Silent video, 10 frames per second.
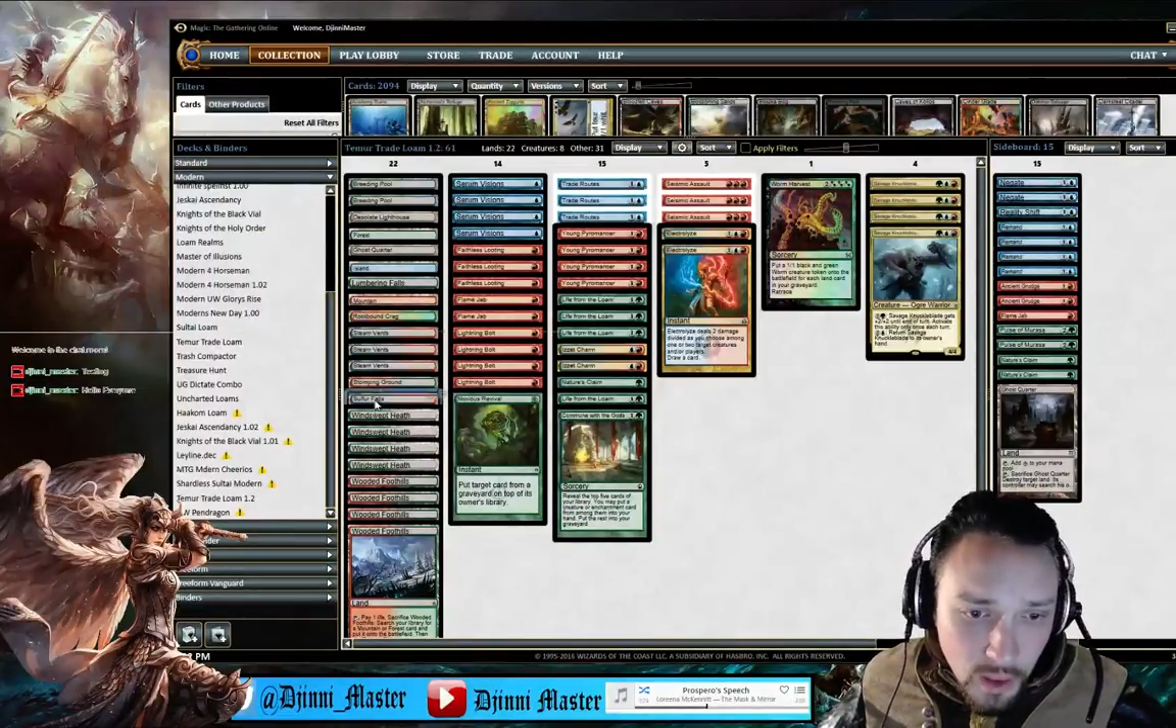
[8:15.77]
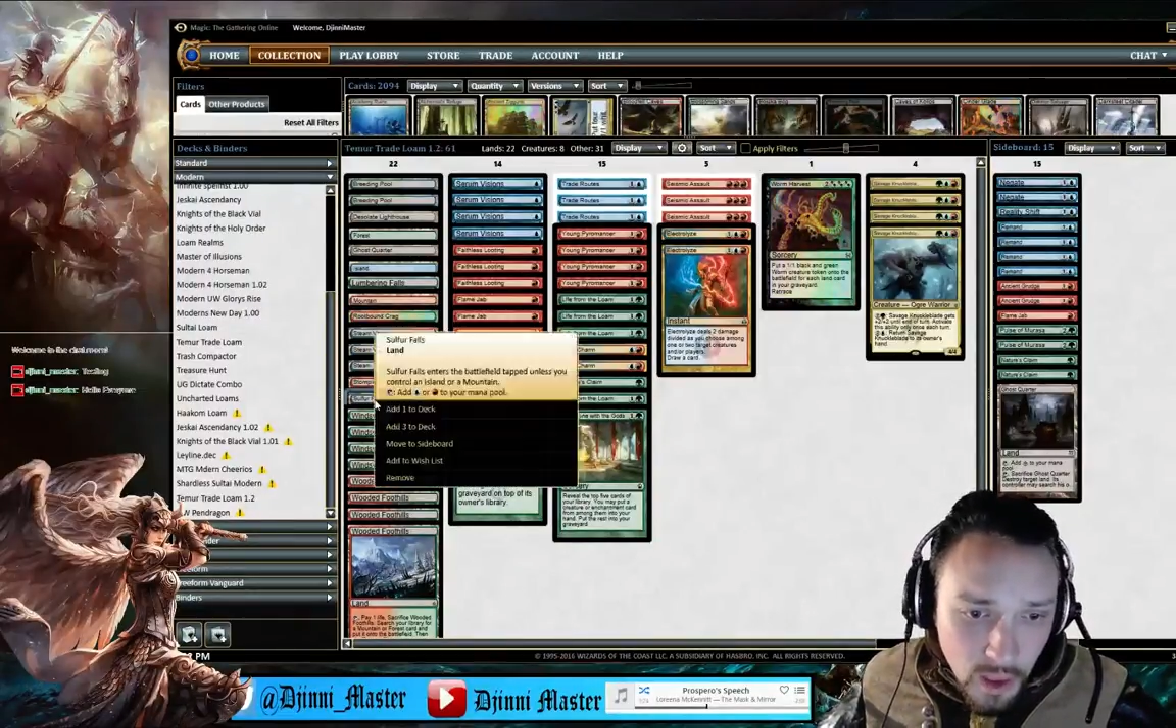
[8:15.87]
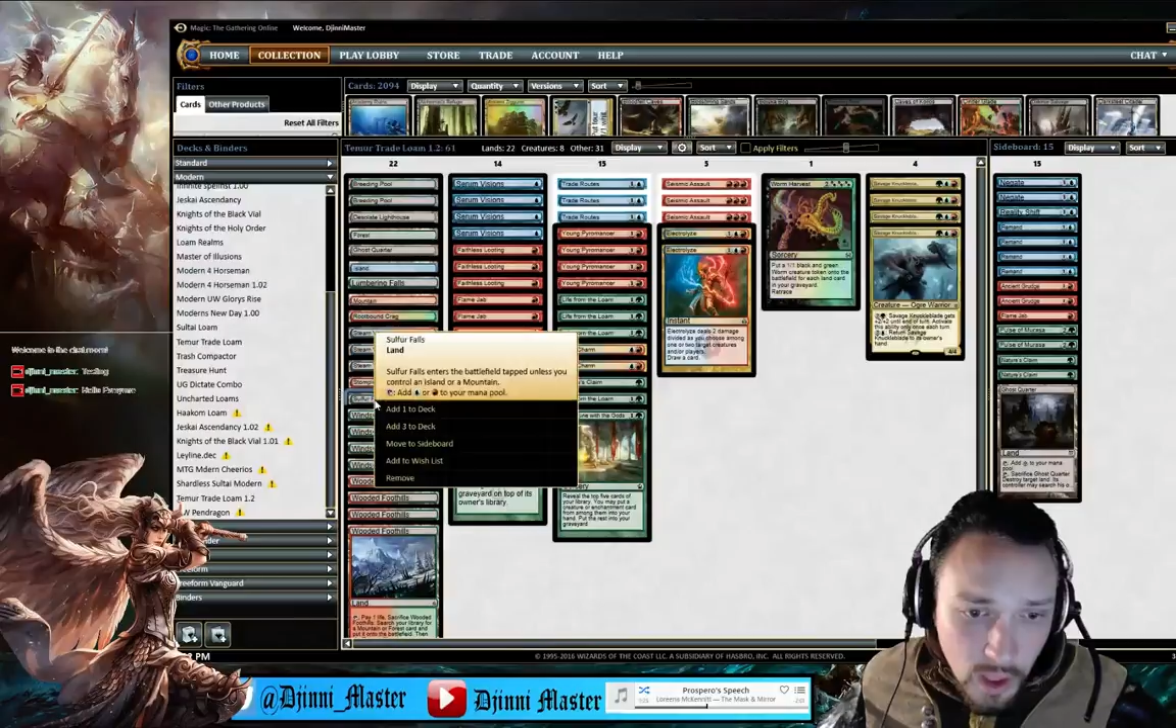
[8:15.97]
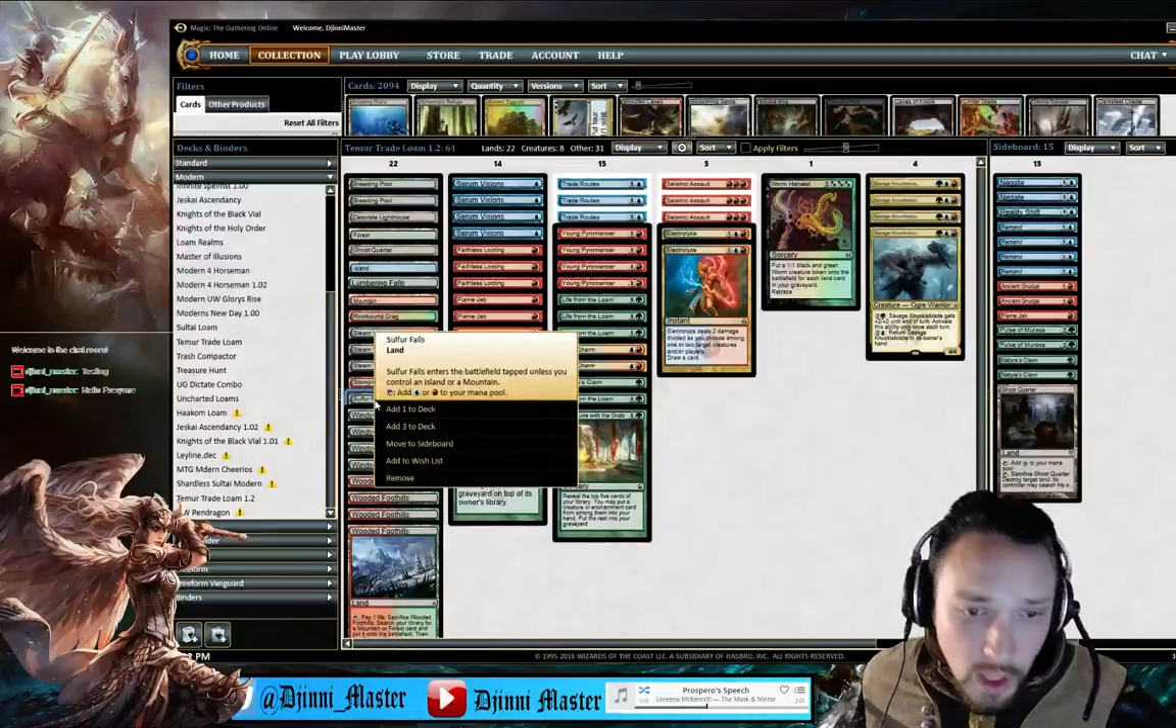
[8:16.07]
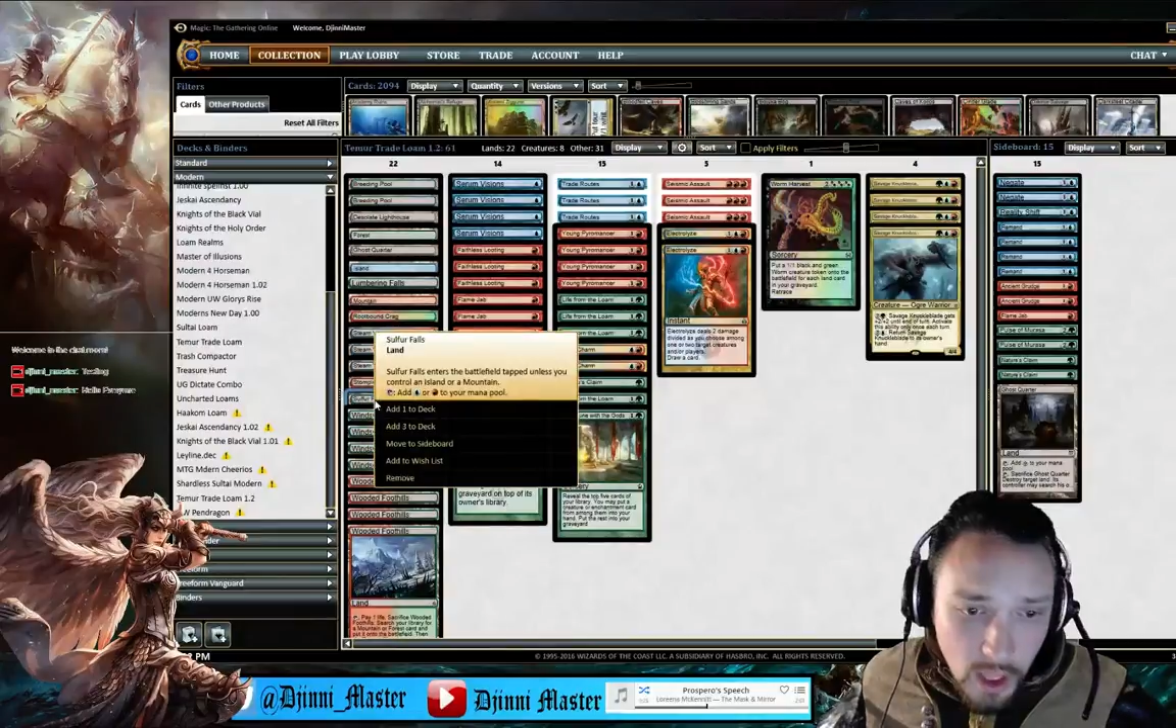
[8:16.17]

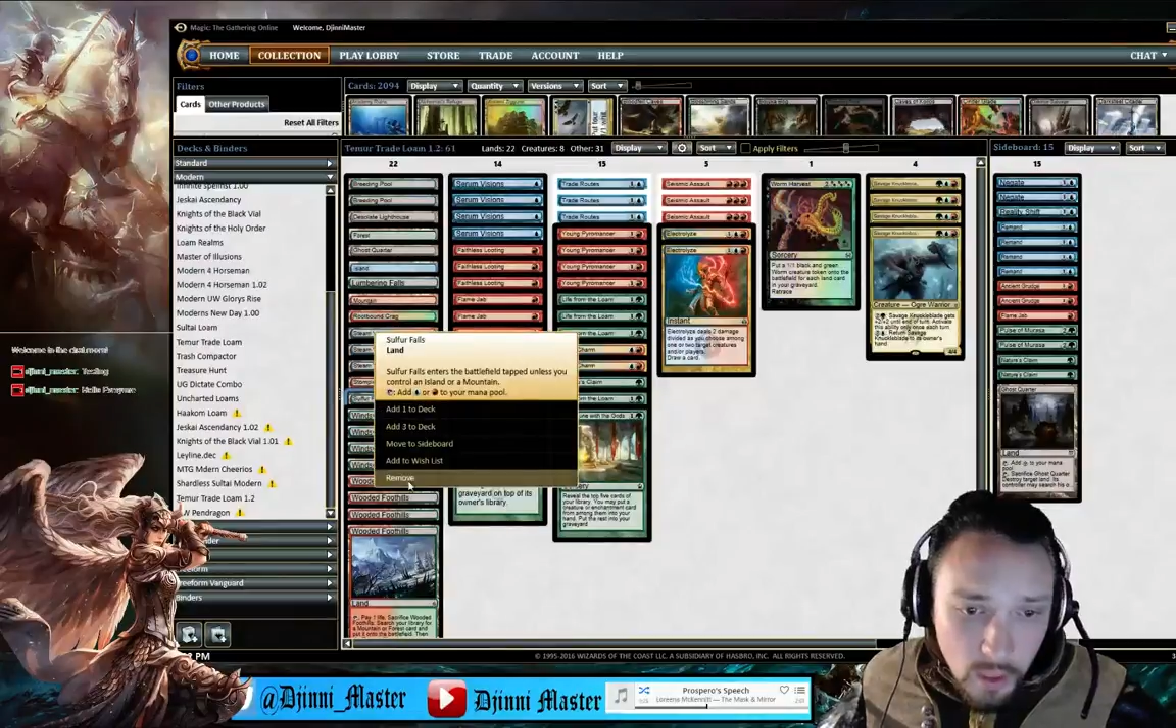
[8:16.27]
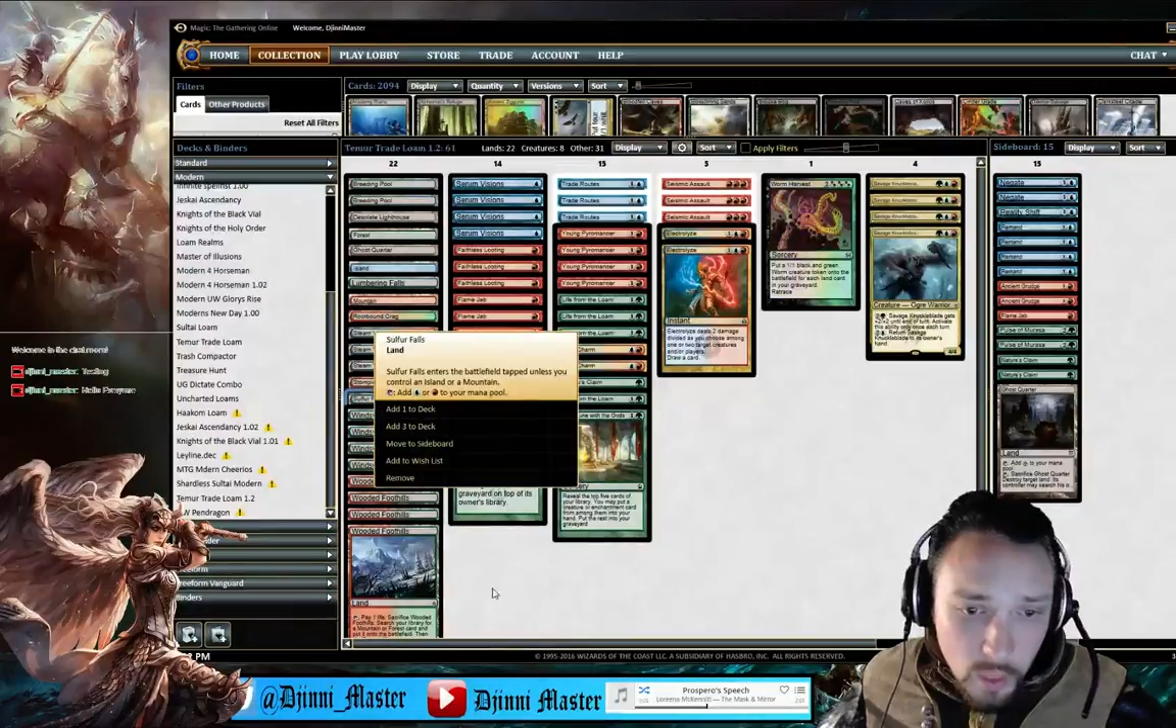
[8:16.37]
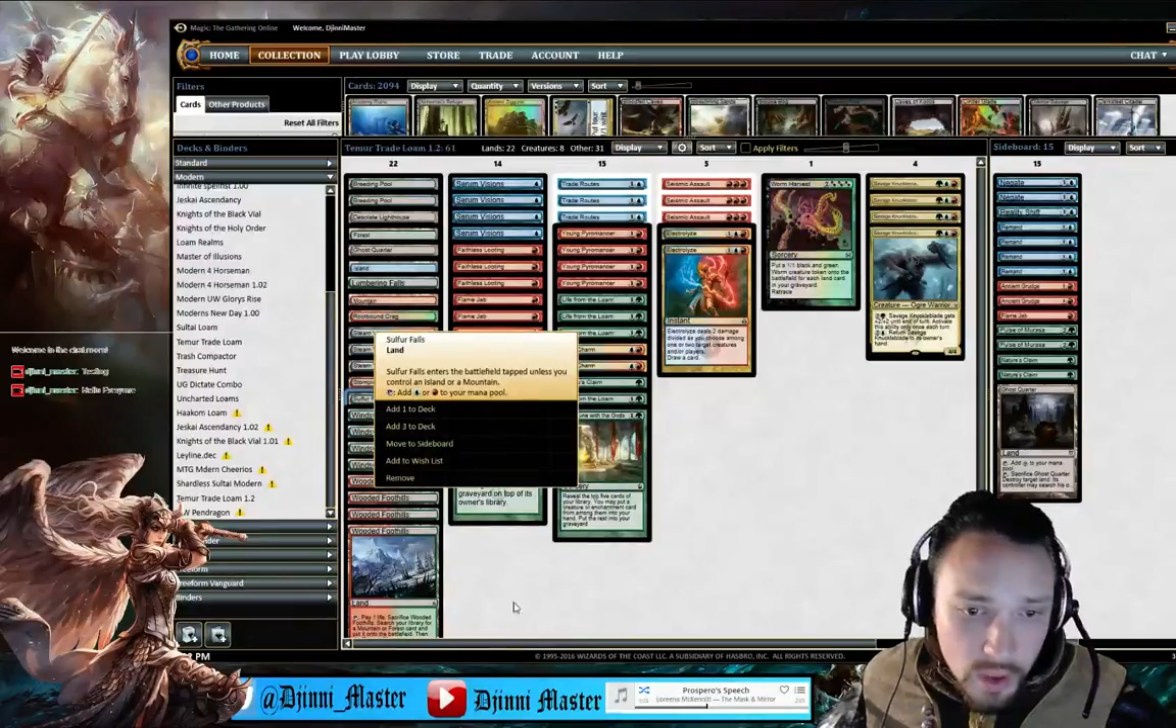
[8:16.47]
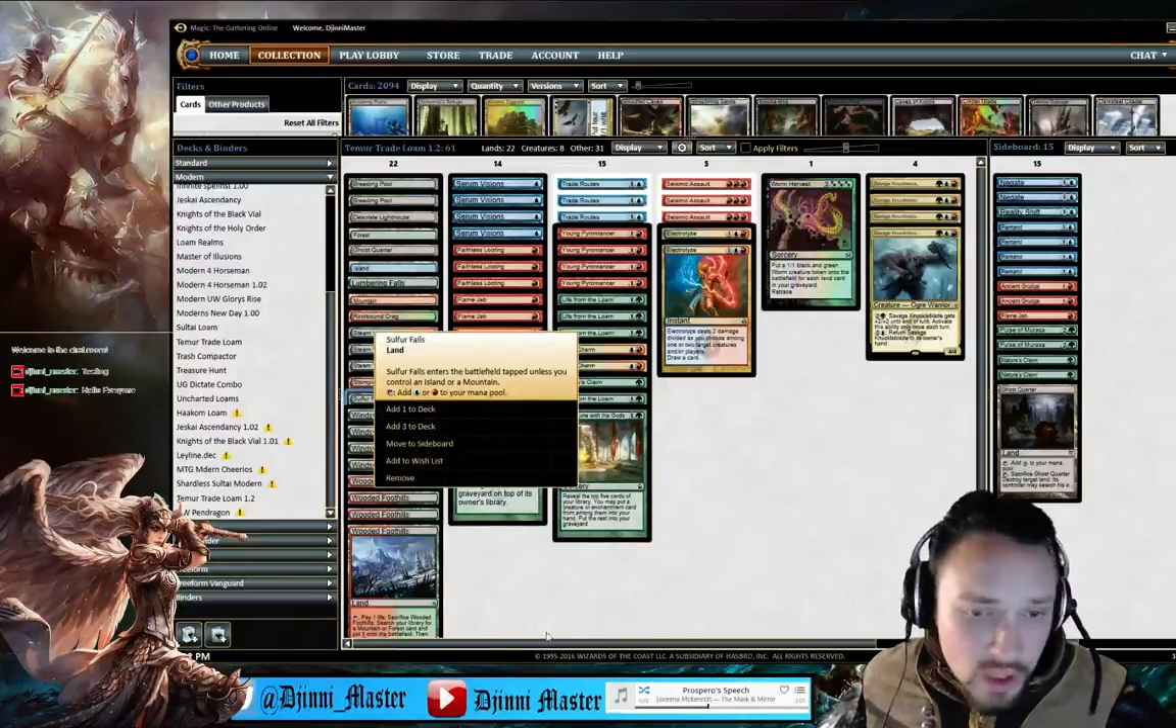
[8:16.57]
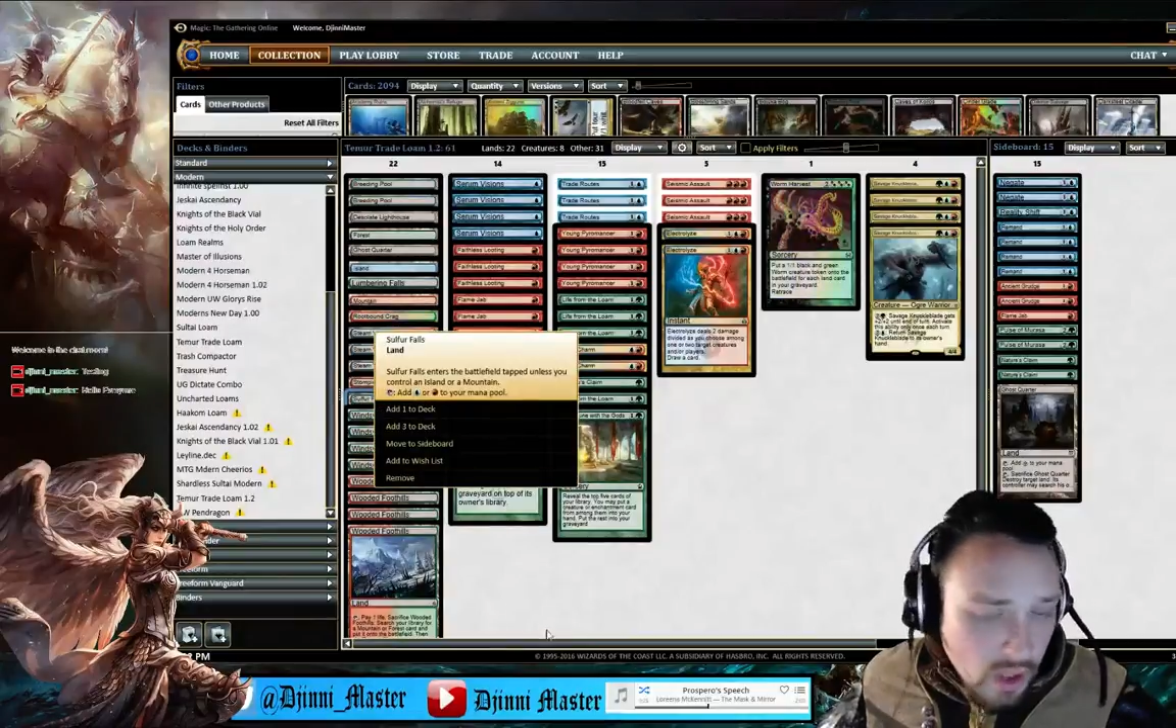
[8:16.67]

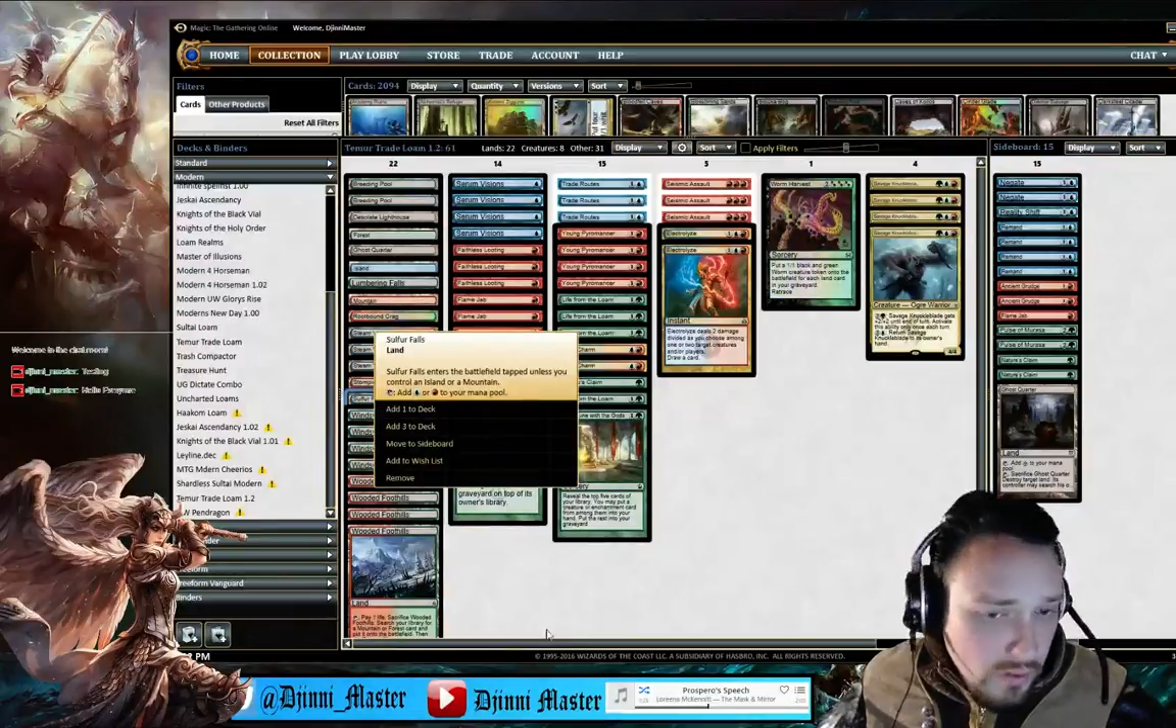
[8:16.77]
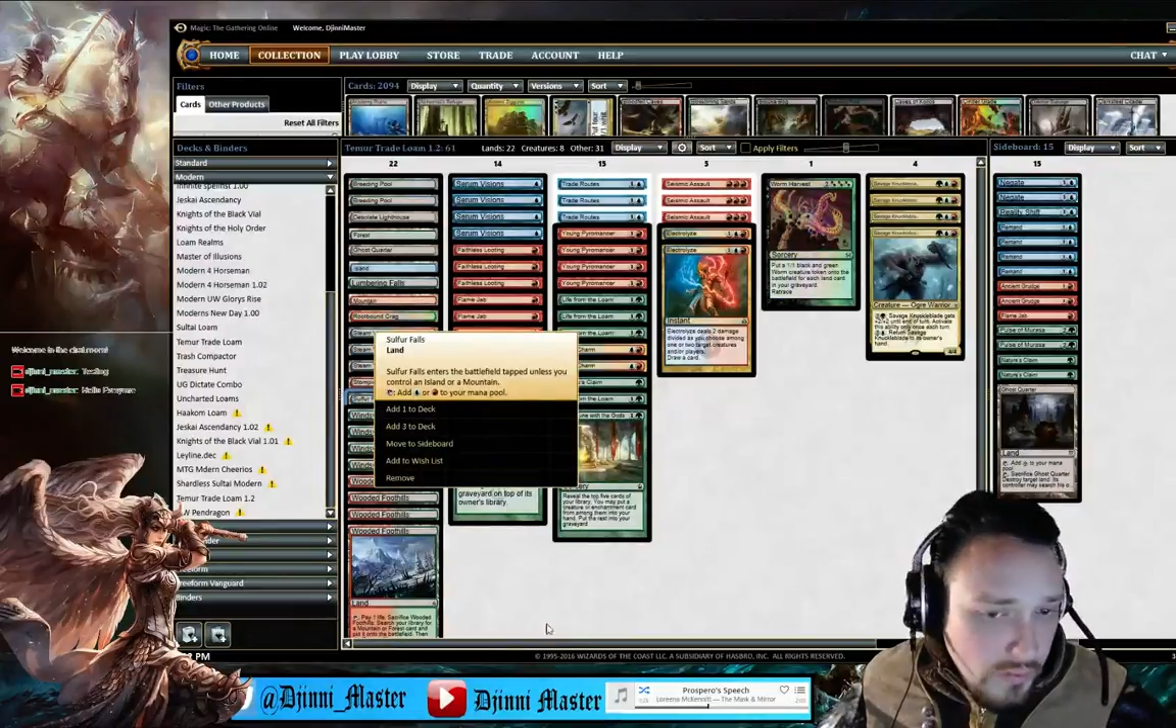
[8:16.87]
1 Sulphur